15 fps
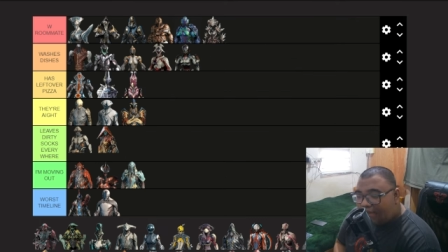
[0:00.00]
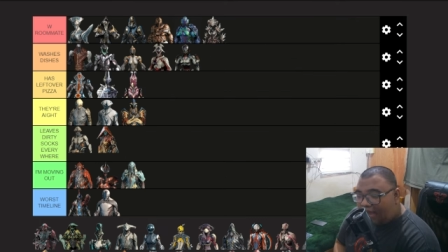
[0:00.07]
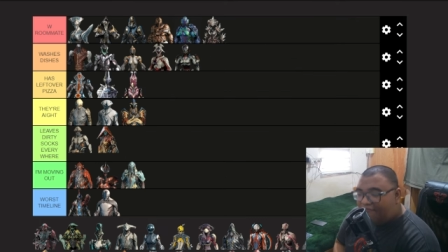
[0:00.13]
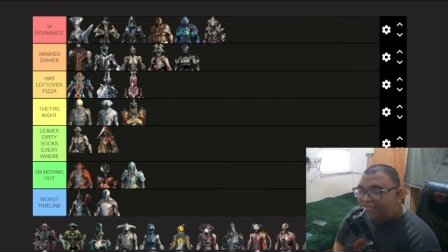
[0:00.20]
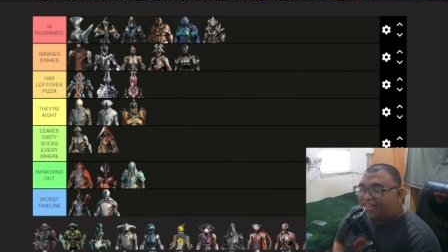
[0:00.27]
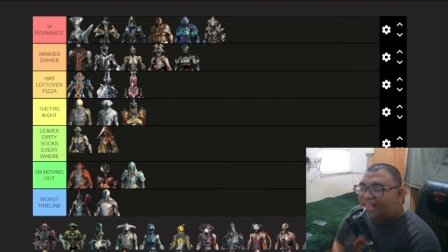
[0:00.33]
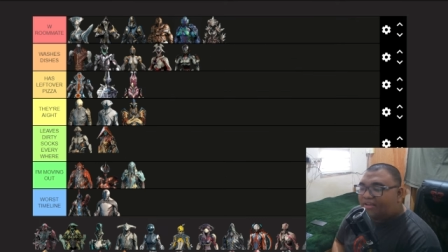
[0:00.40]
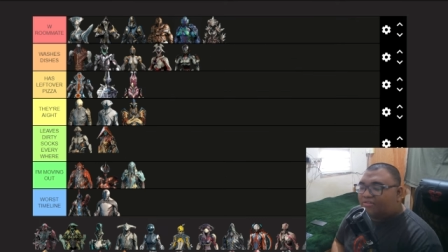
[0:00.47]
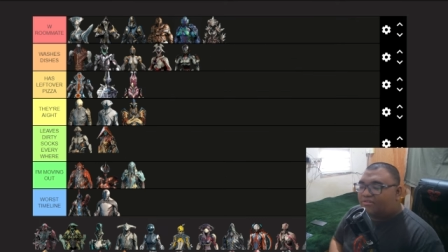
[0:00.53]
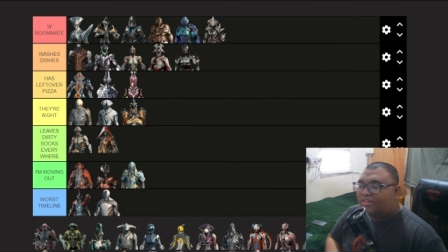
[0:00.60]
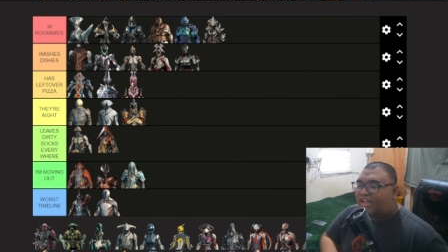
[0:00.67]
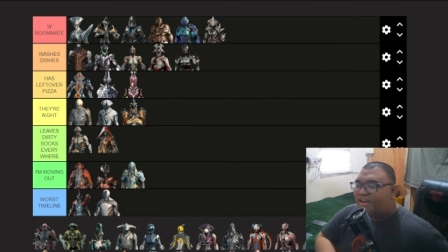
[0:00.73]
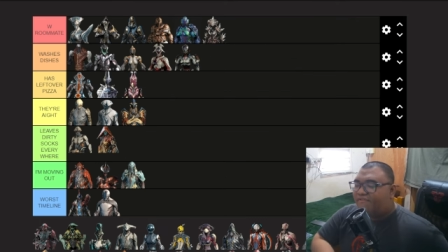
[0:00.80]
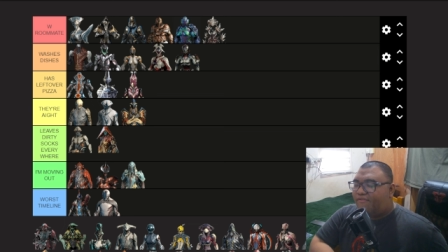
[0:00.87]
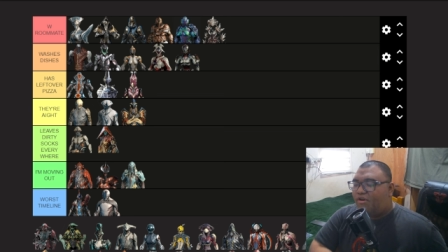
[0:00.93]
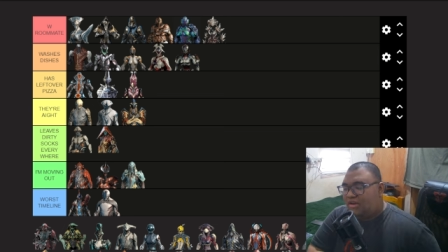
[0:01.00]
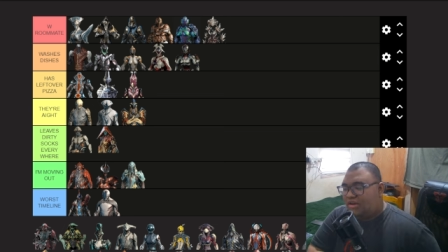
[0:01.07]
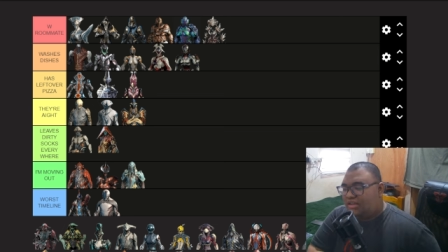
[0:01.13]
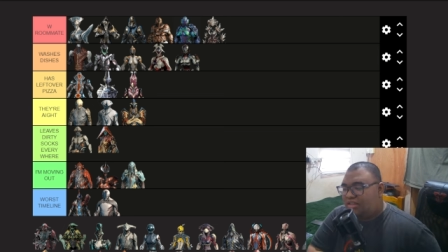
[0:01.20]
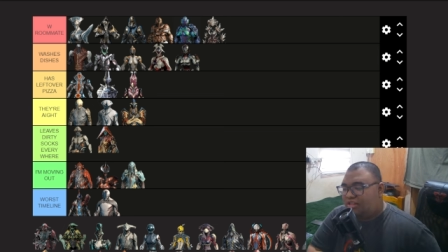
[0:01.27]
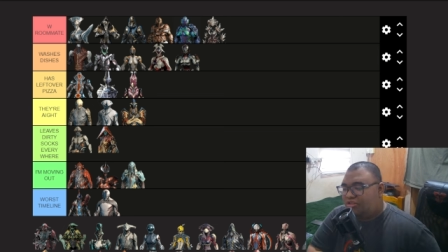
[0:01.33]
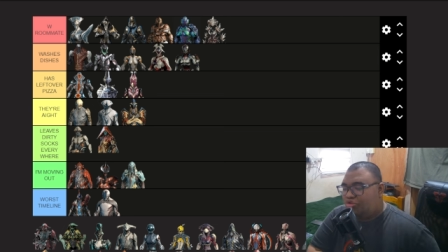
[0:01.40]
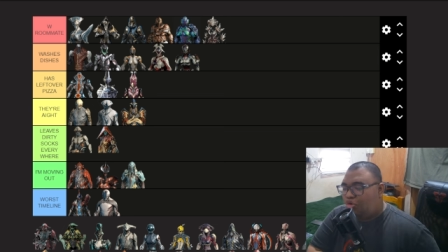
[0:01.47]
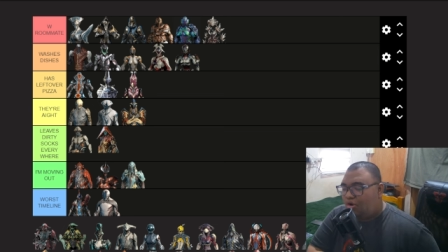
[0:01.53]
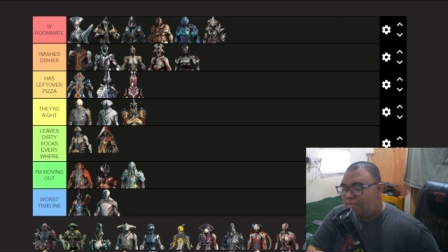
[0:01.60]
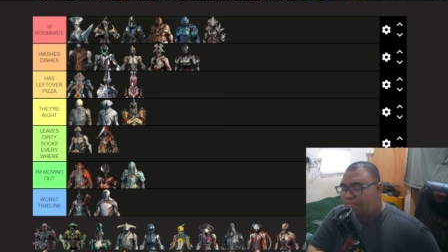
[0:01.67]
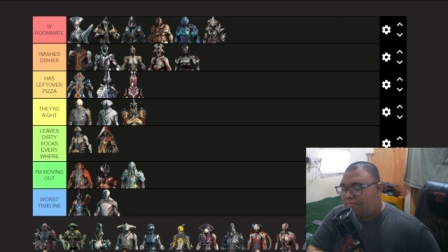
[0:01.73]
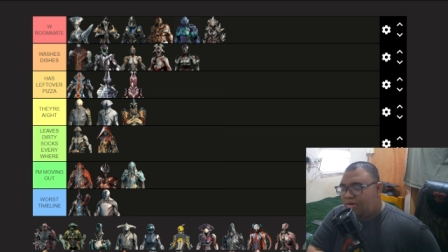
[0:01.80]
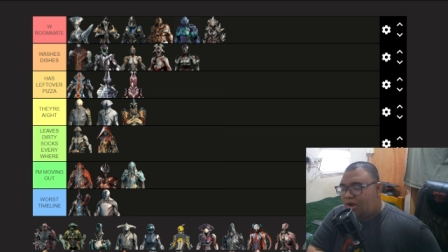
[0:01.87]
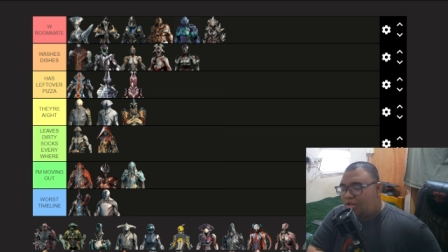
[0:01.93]
I feel like Kullervo in a
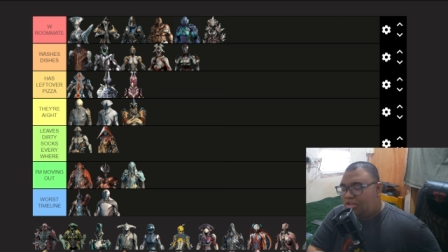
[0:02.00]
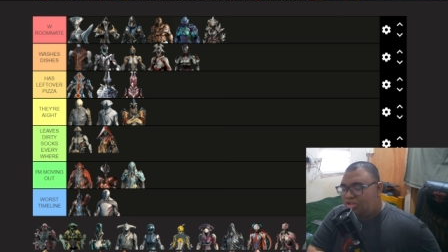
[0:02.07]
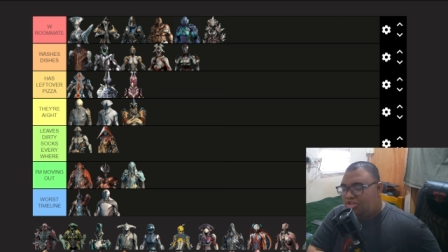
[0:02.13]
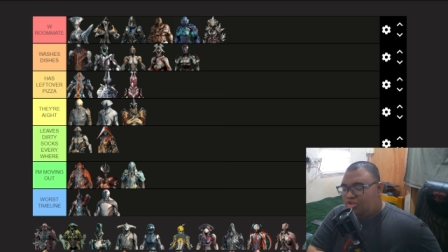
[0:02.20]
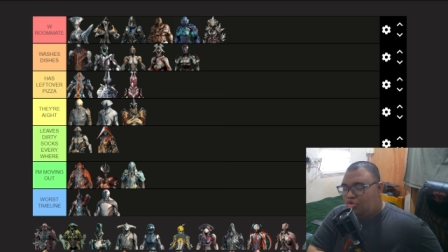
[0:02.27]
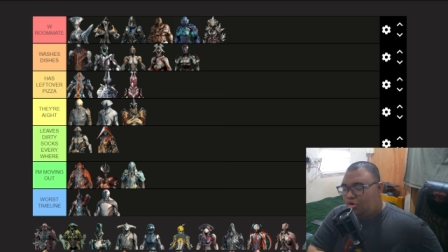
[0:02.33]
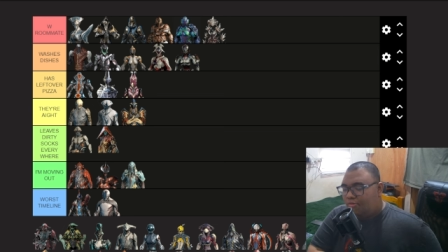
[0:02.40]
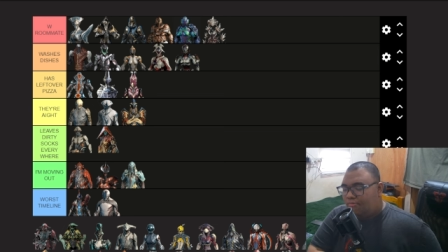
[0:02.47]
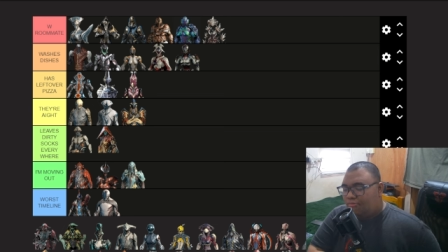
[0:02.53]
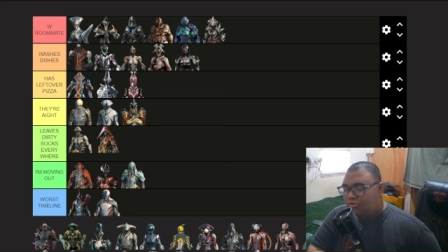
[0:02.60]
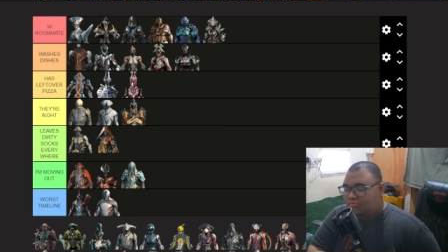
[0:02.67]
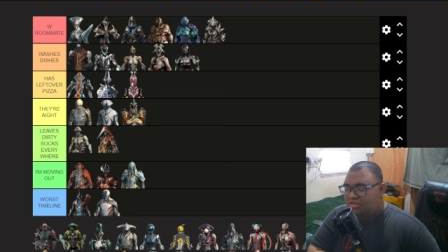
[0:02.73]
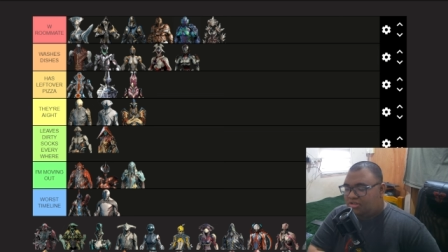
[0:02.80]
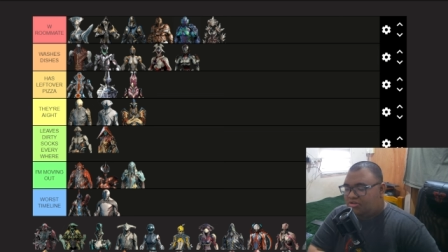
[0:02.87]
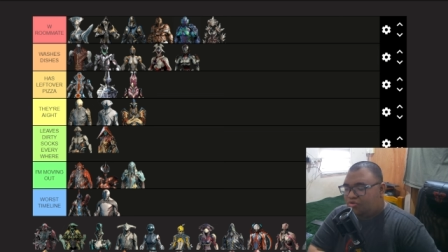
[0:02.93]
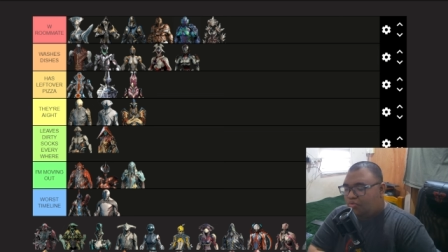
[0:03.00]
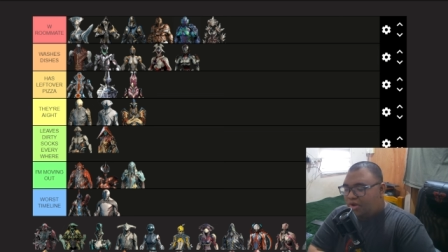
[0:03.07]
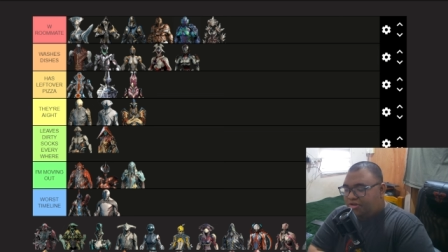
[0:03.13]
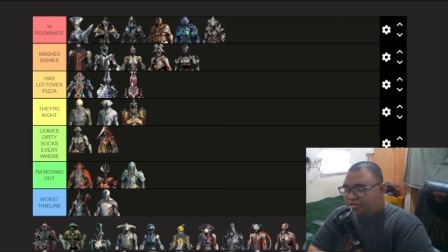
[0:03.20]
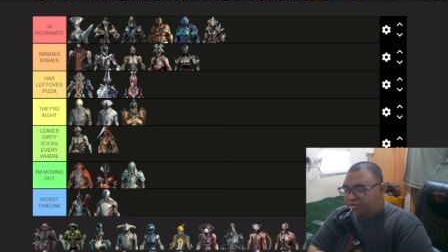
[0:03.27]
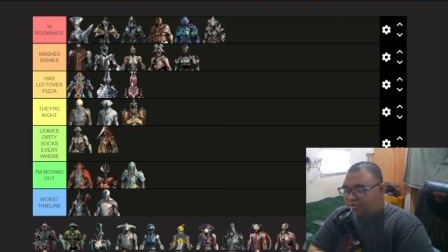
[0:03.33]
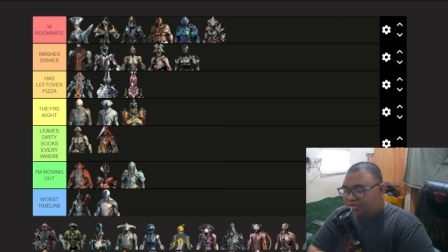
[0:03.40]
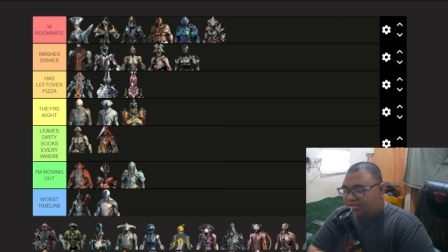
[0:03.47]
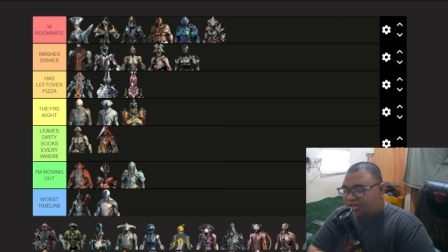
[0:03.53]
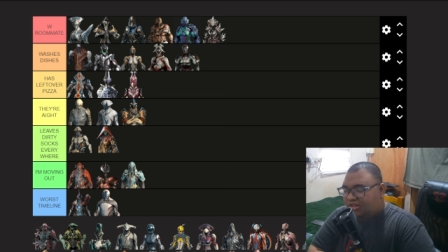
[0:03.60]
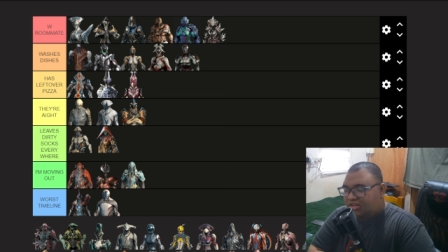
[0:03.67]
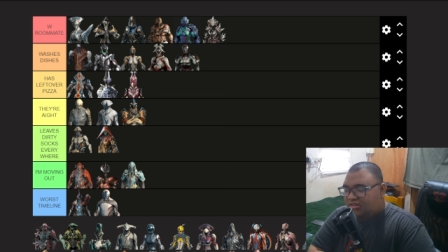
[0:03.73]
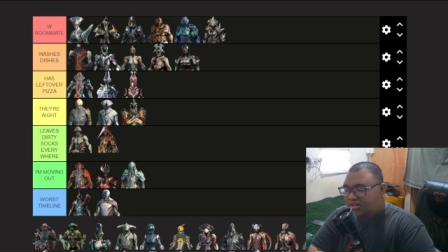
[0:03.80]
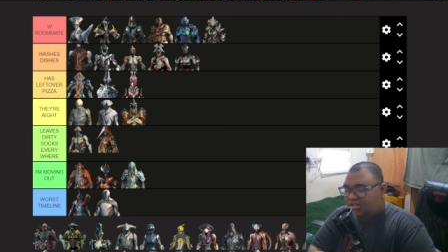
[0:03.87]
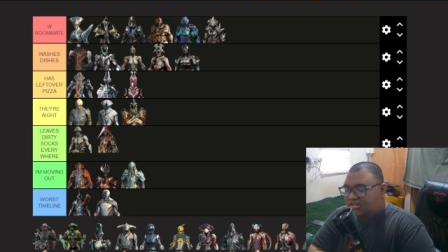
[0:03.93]
college dorm room situation is
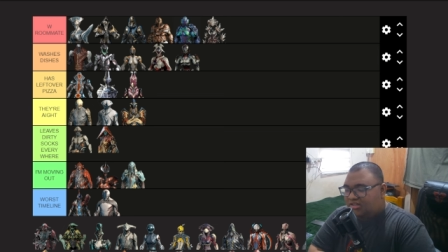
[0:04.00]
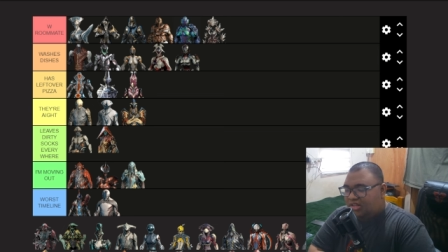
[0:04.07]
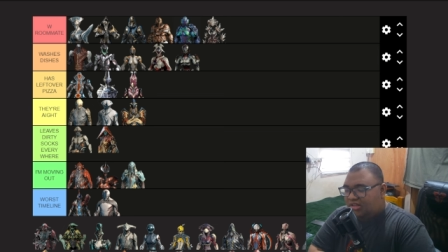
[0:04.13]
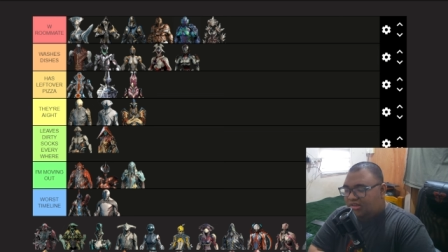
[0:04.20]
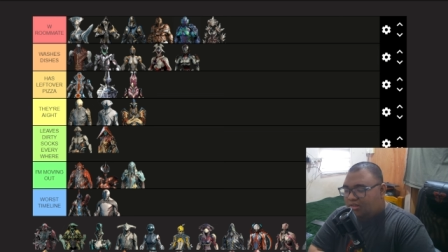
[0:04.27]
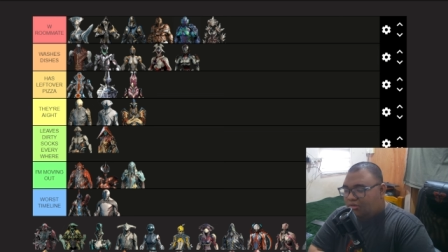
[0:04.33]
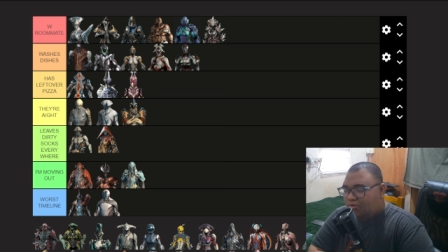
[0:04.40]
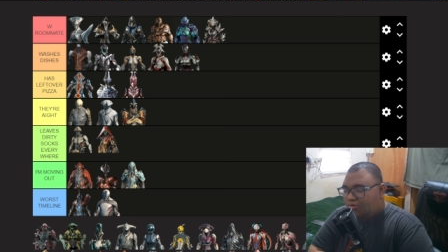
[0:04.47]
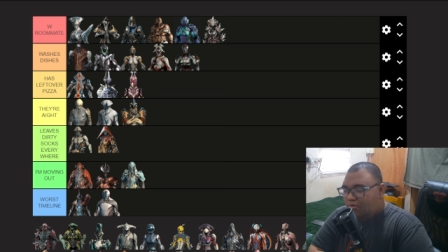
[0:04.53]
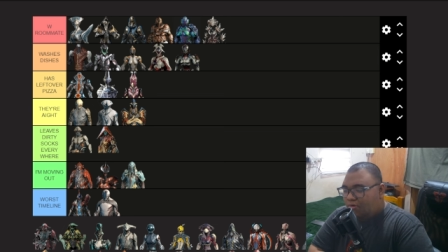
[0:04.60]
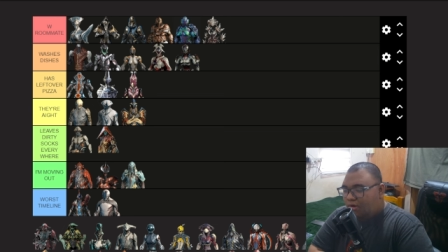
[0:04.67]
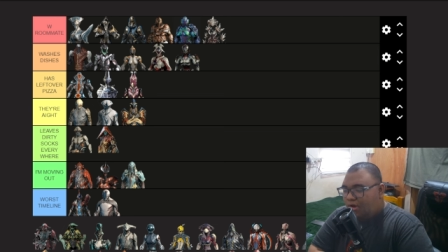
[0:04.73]
gonna translate into